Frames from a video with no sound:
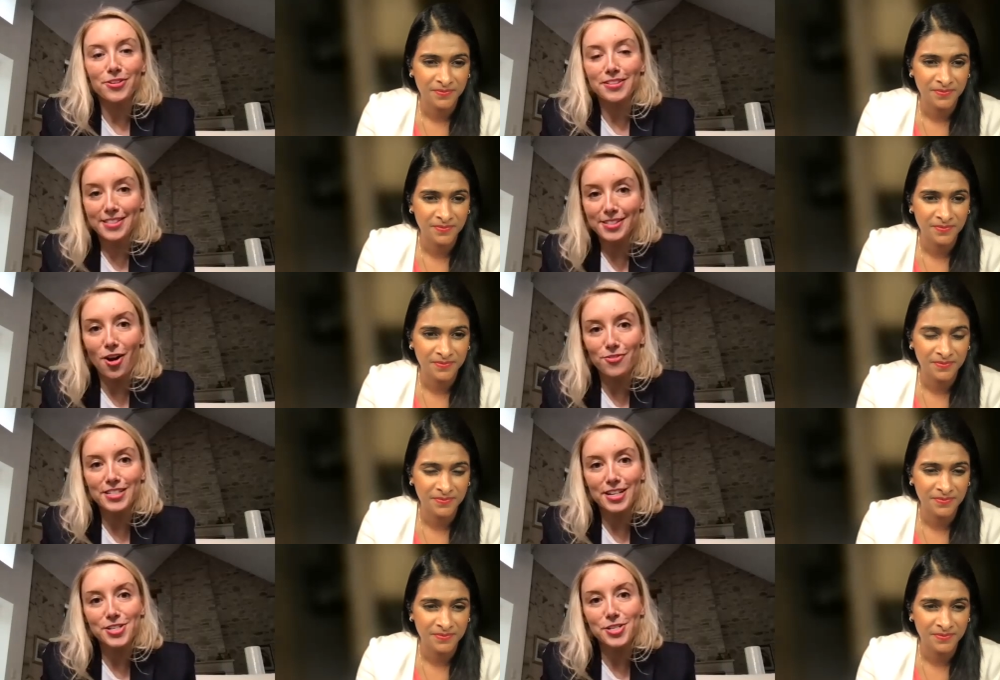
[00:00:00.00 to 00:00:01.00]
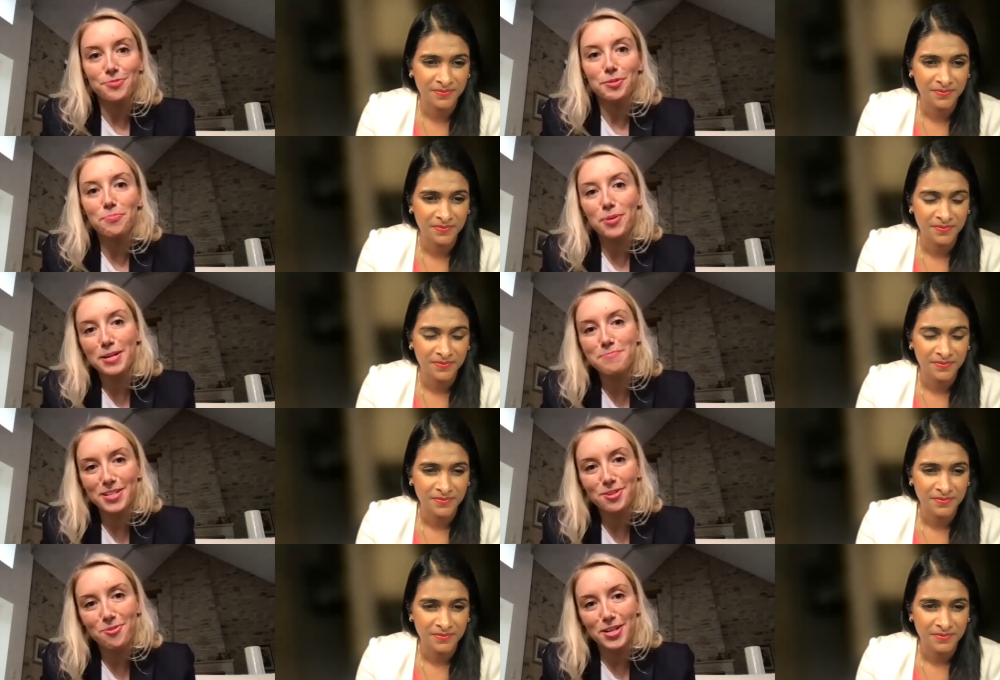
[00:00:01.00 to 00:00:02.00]
Speaker 1: this conversation with a pretty big
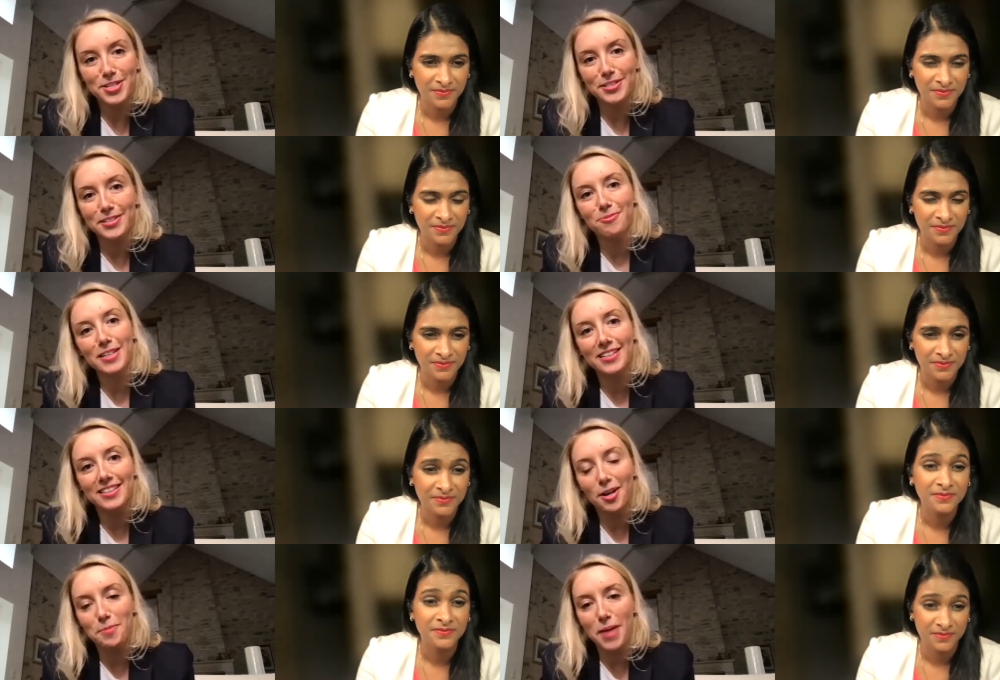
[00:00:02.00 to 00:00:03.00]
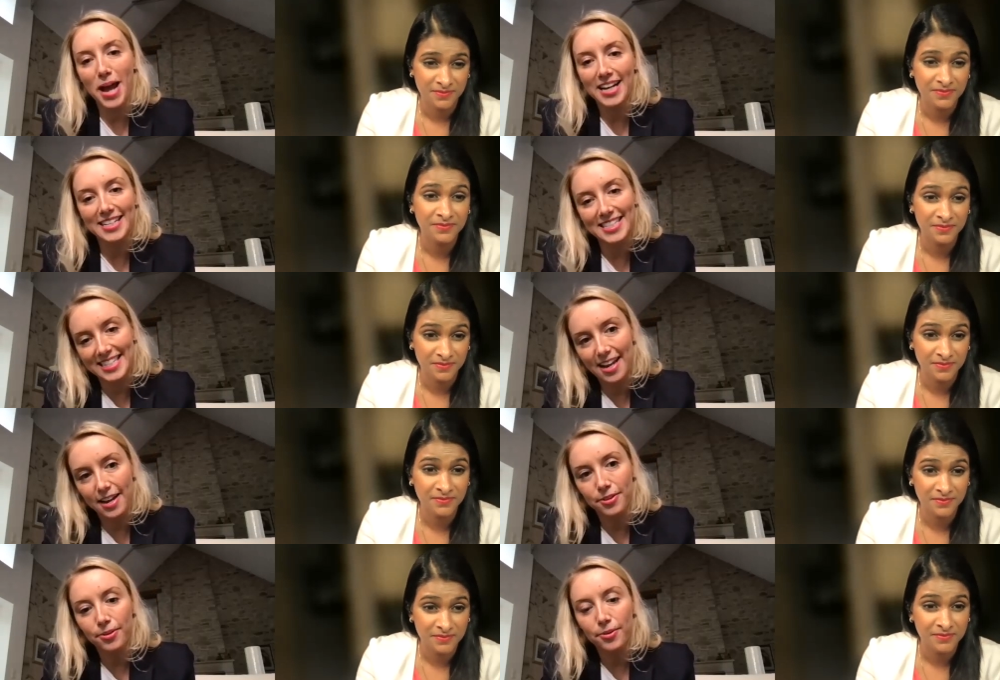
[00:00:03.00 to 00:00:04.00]
question and we can unpack it
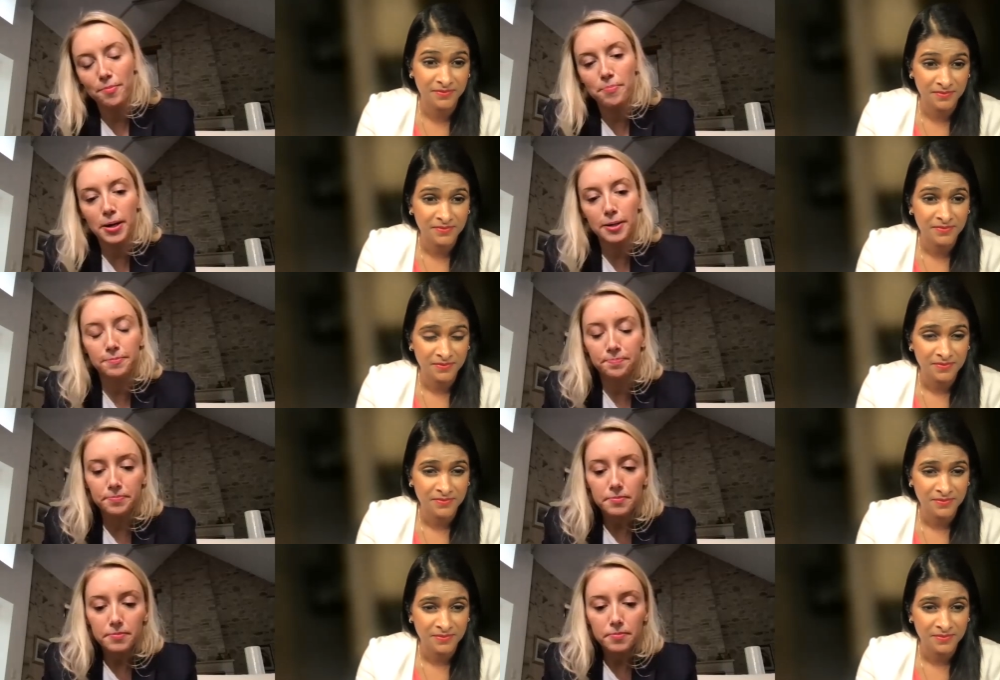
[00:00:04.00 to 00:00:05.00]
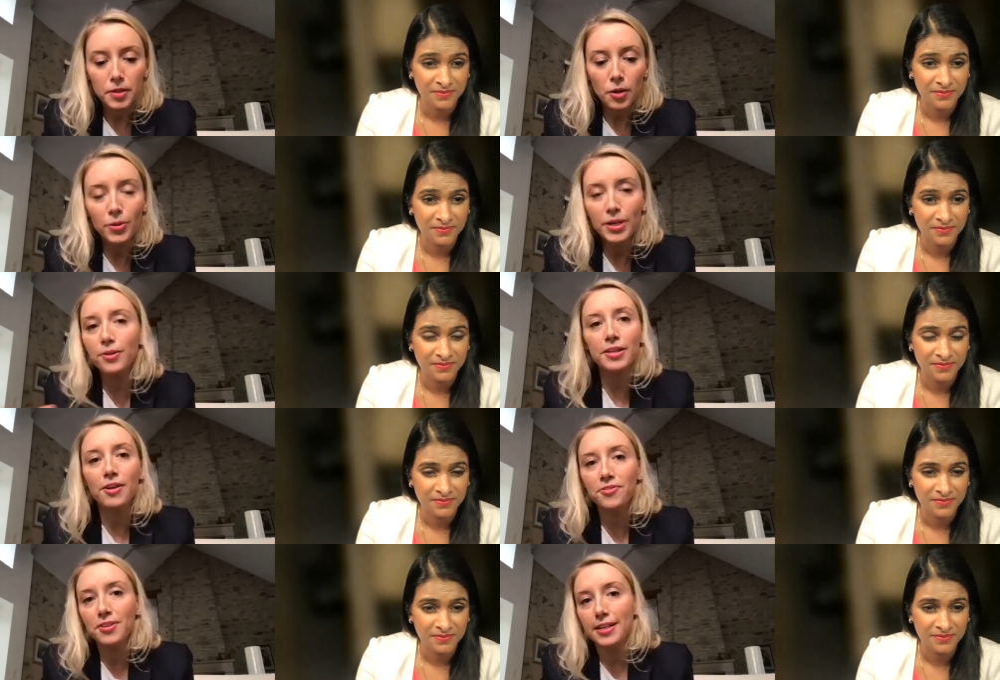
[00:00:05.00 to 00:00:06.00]
together. But we know that
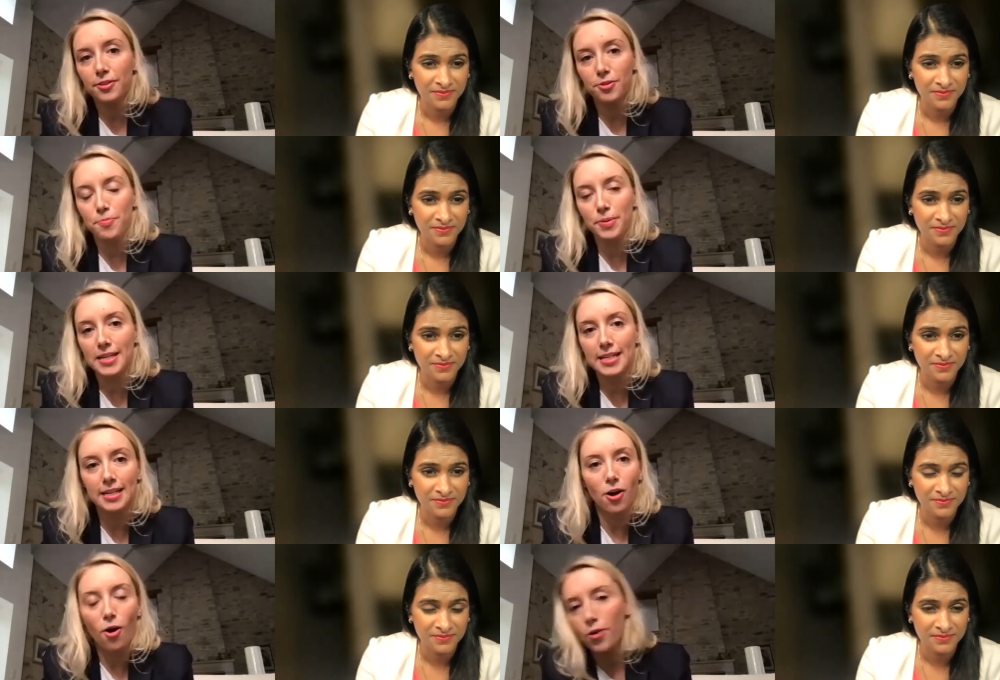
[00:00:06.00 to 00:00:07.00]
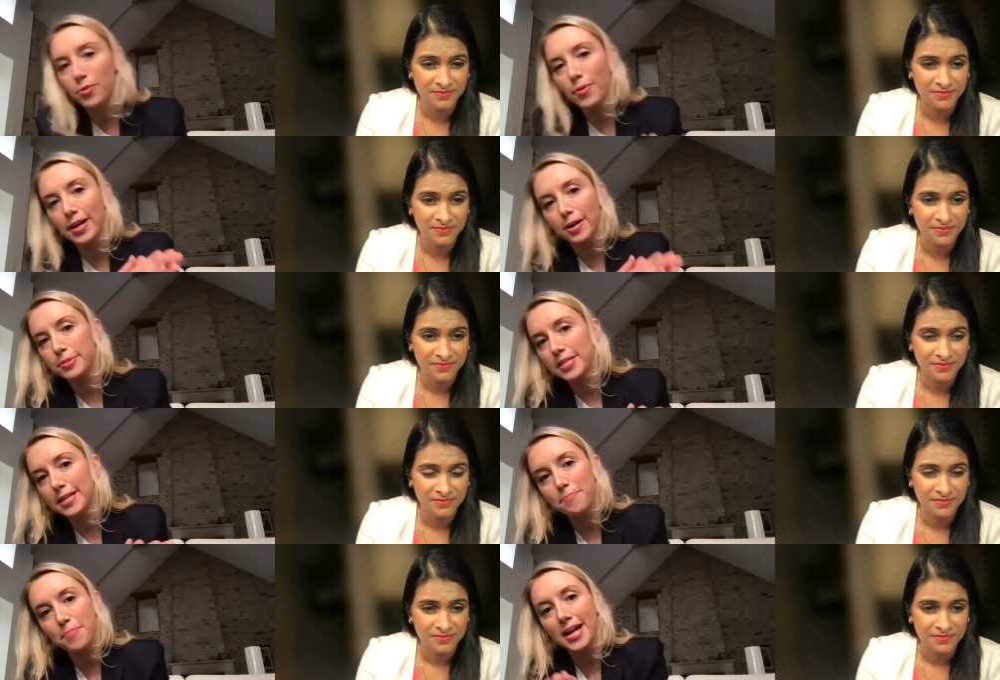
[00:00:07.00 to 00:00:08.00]
philanthropy, all the way up to
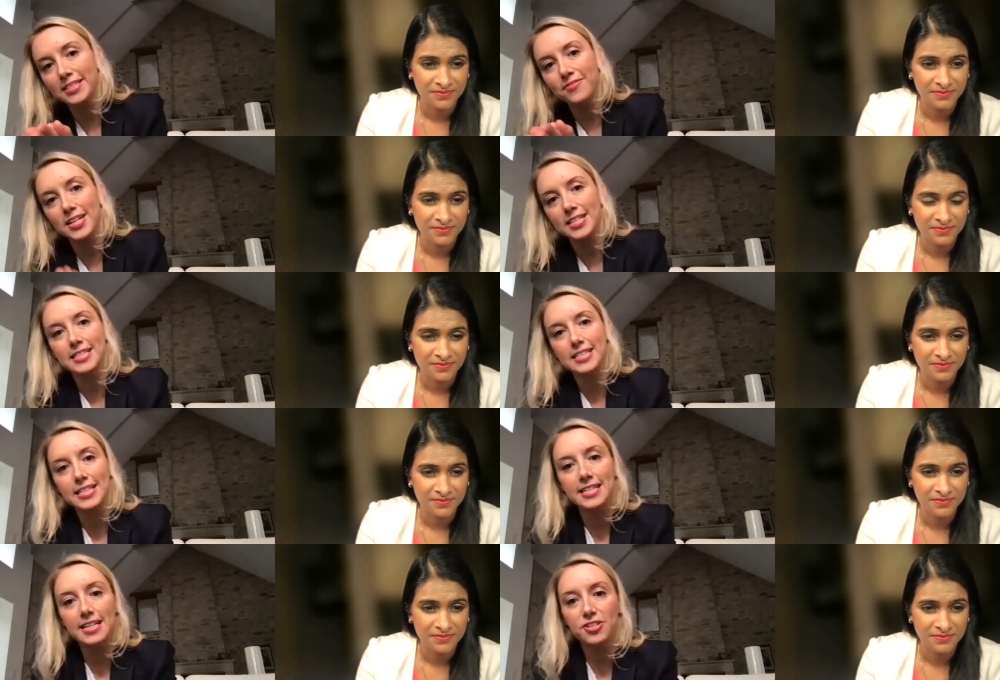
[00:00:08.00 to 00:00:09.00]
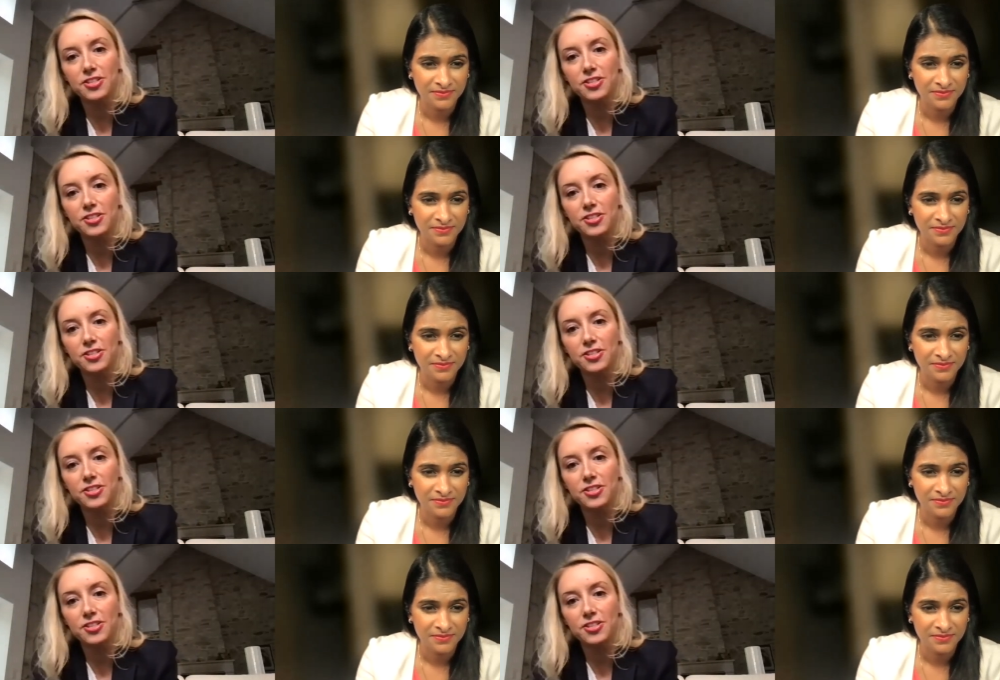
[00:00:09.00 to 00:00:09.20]
impact investing, ESG